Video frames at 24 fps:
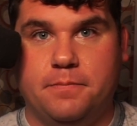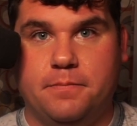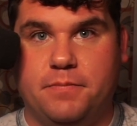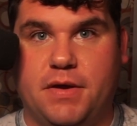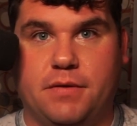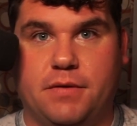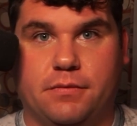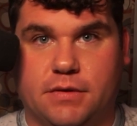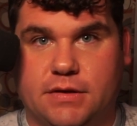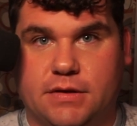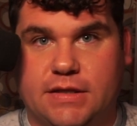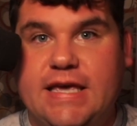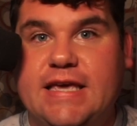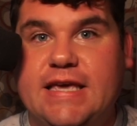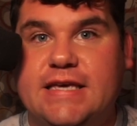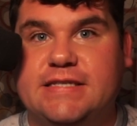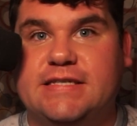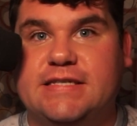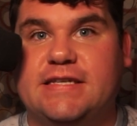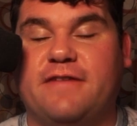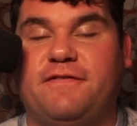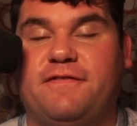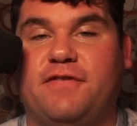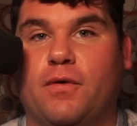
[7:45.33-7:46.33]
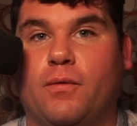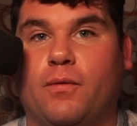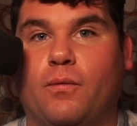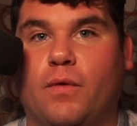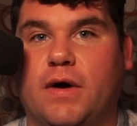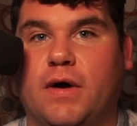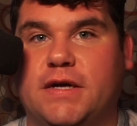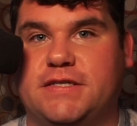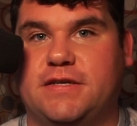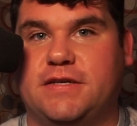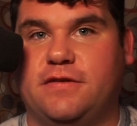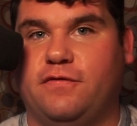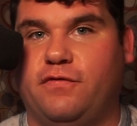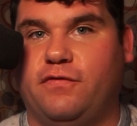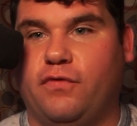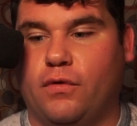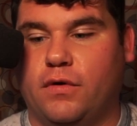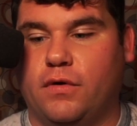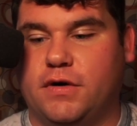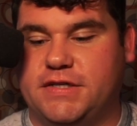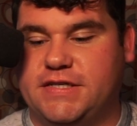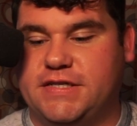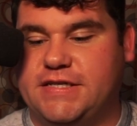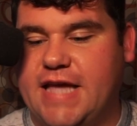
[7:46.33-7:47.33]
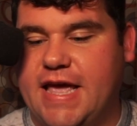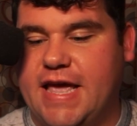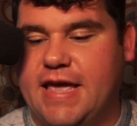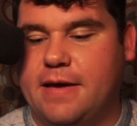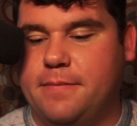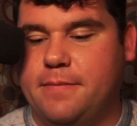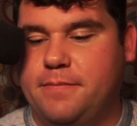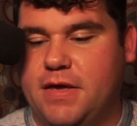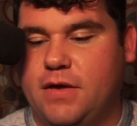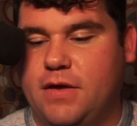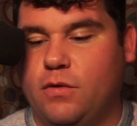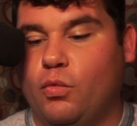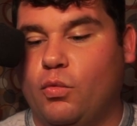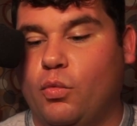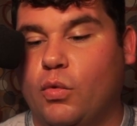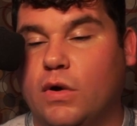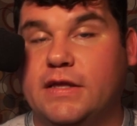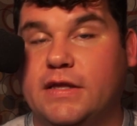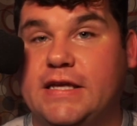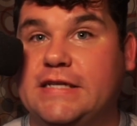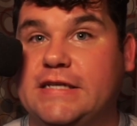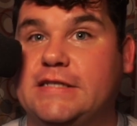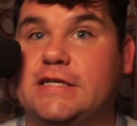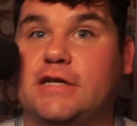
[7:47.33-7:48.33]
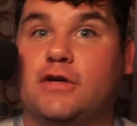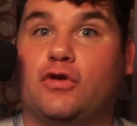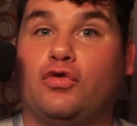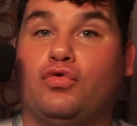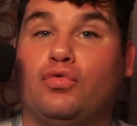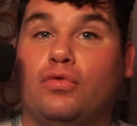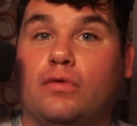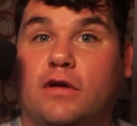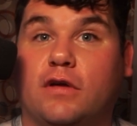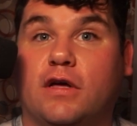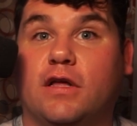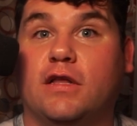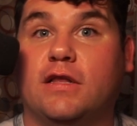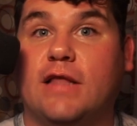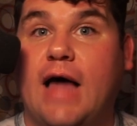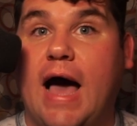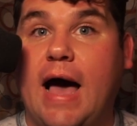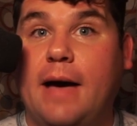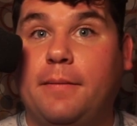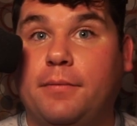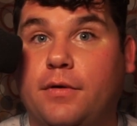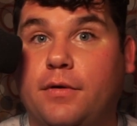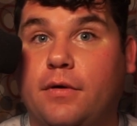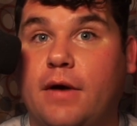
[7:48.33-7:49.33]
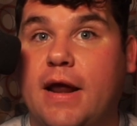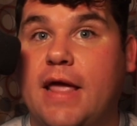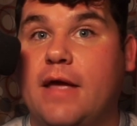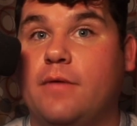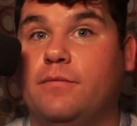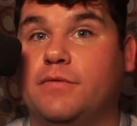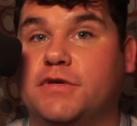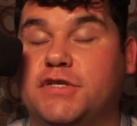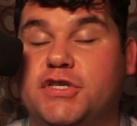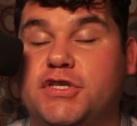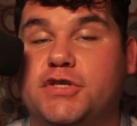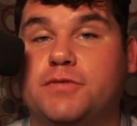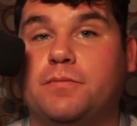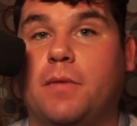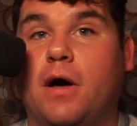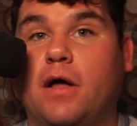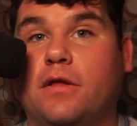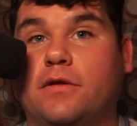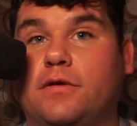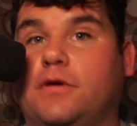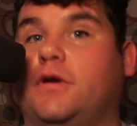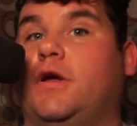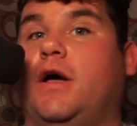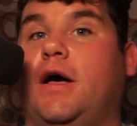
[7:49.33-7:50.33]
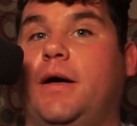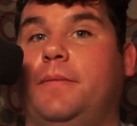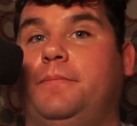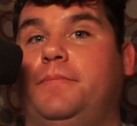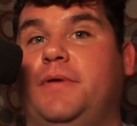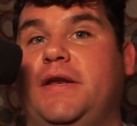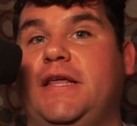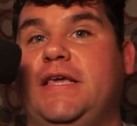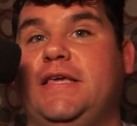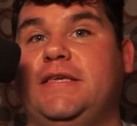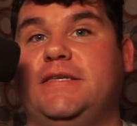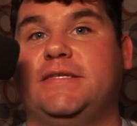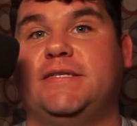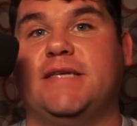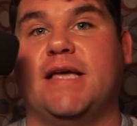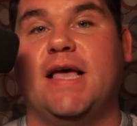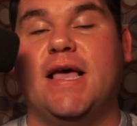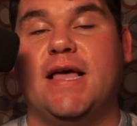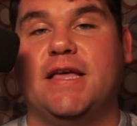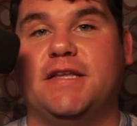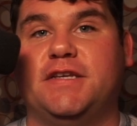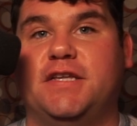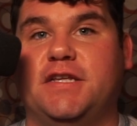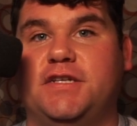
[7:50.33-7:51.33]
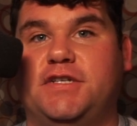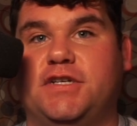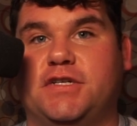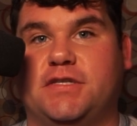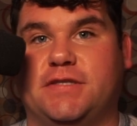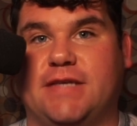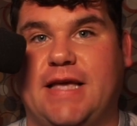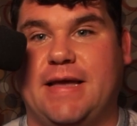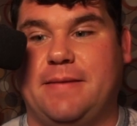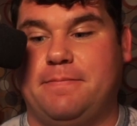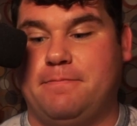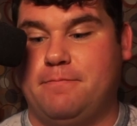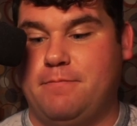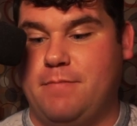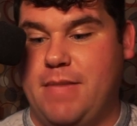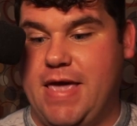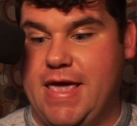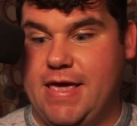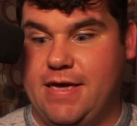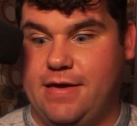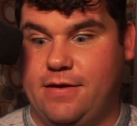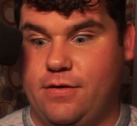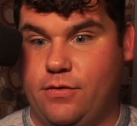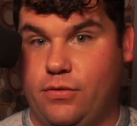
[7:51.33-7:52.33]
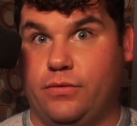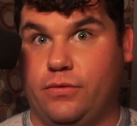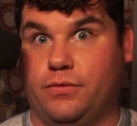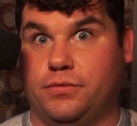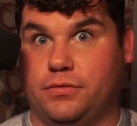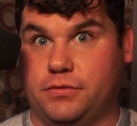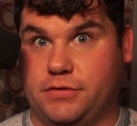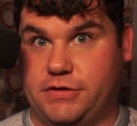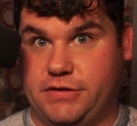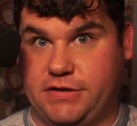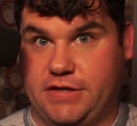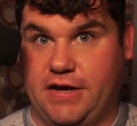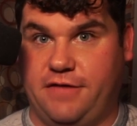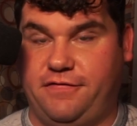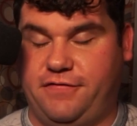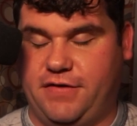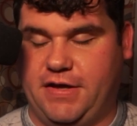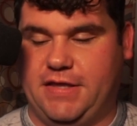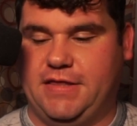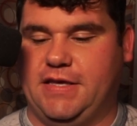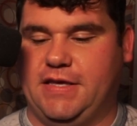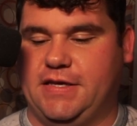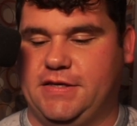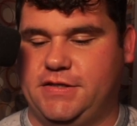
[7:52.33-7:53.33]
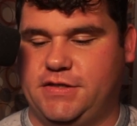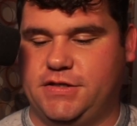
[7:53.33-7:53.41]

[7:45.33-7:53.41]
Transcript: be released if it wasn't for Sega being willing to collaborate with smaller companies to just, like, make cool stuff like this.